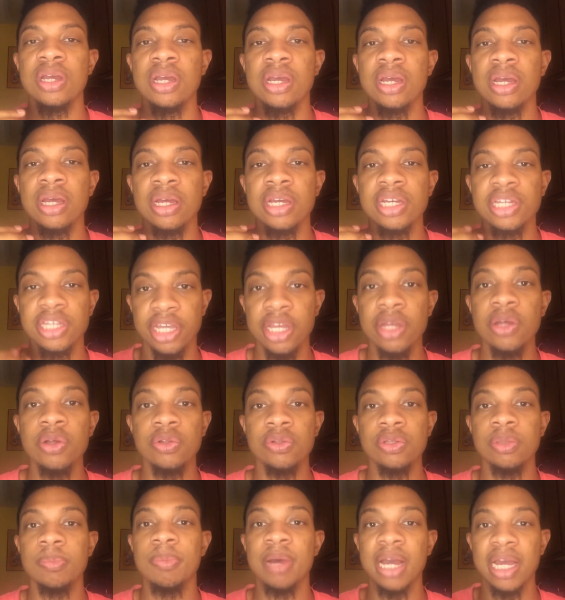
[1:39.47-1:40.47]
killed
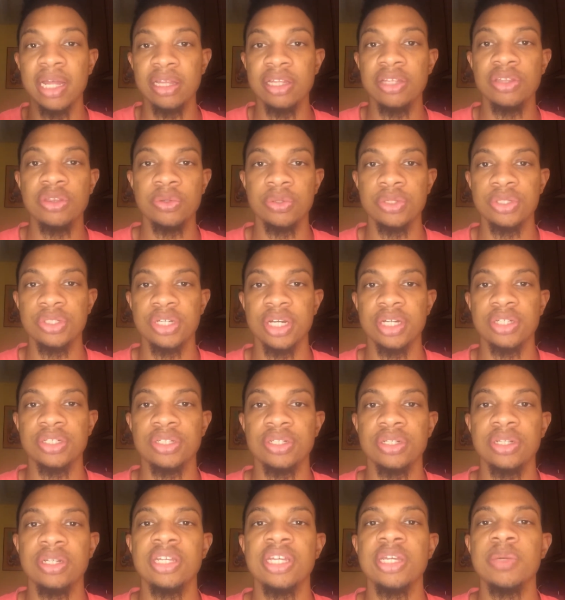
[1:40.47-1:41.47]
by lethal injection.
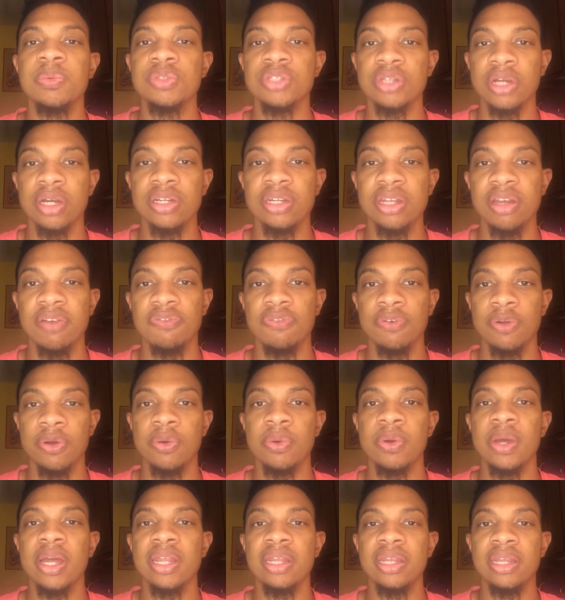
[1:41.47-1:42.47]
He was on death row
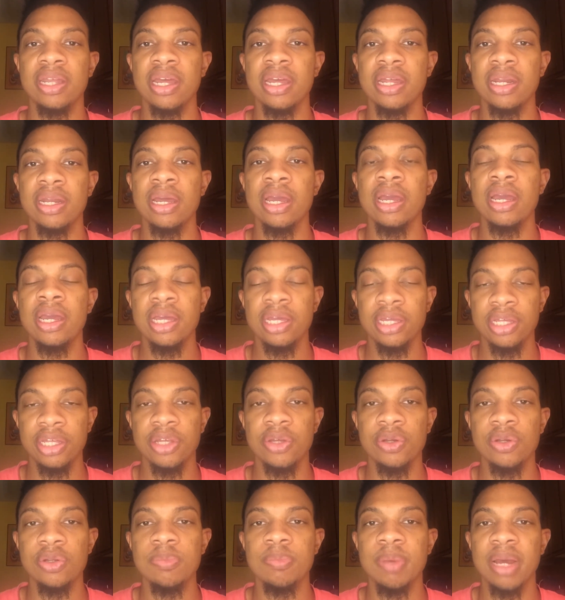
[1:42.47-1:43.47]
and then
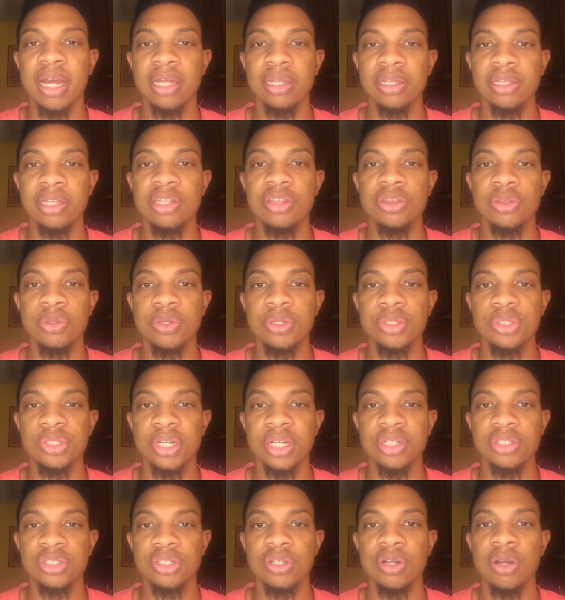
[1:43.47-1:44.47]
killed by lethal
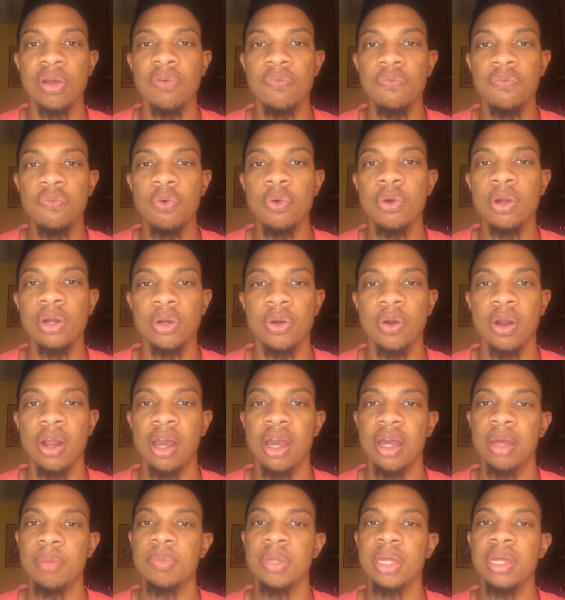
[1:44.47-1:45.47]
injection for a
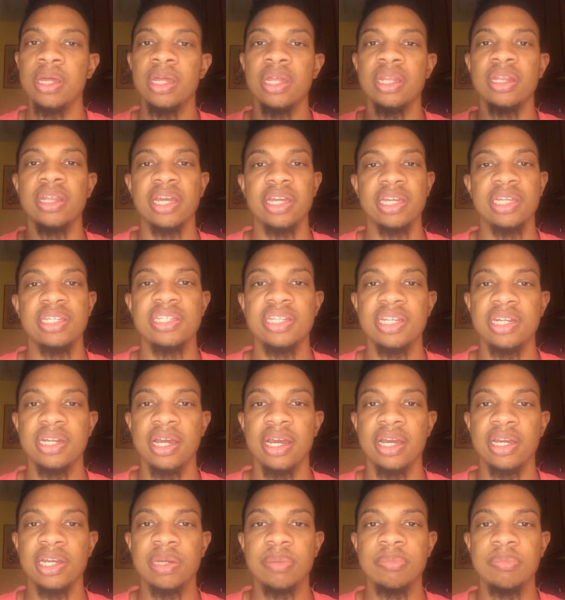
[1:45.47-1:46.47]
crime that he did not
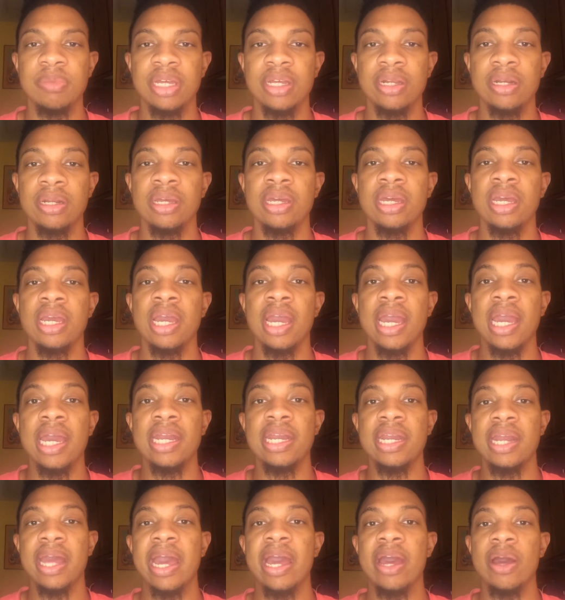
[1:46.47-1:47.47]
commit. And
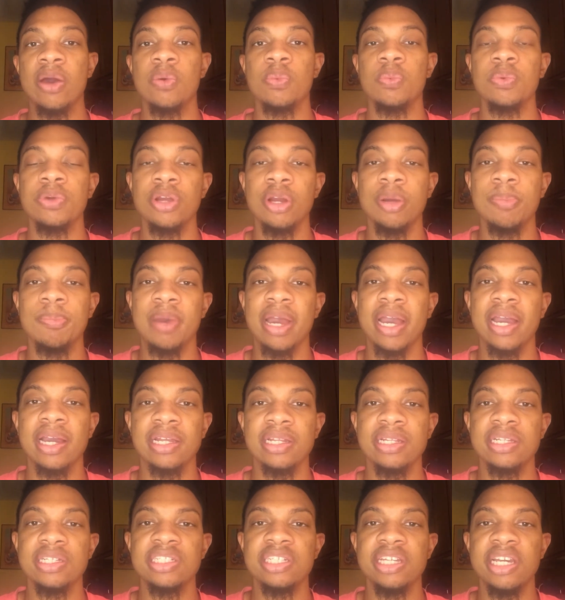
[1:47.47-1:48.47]
now we are back in the
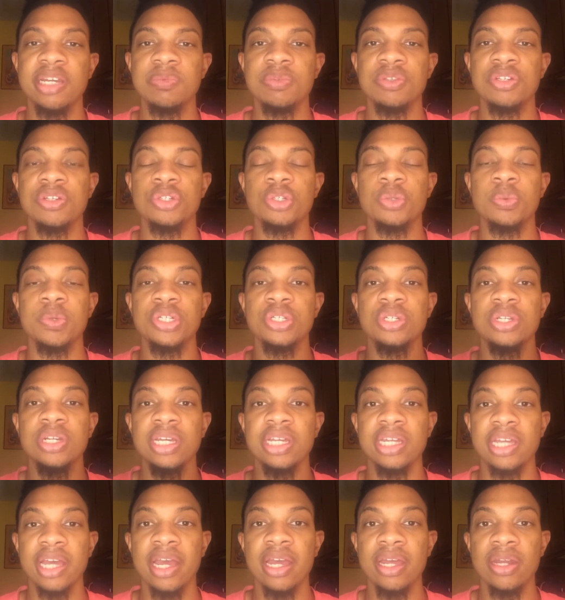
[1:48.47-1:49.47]
same situation
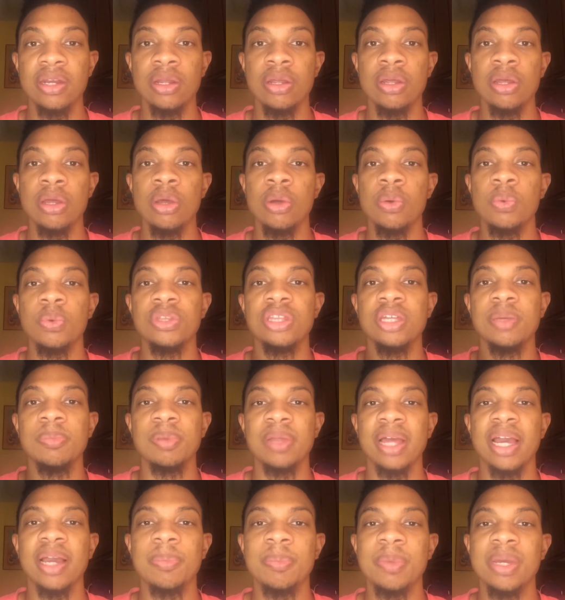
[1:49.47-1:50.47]
again with a
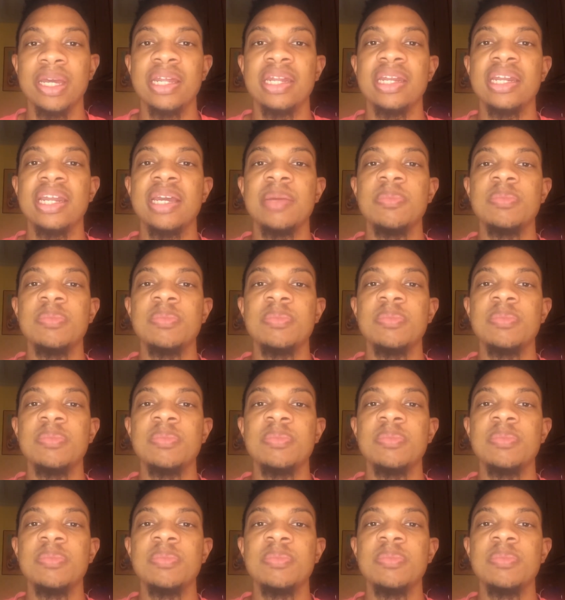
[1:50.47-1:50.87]
black man named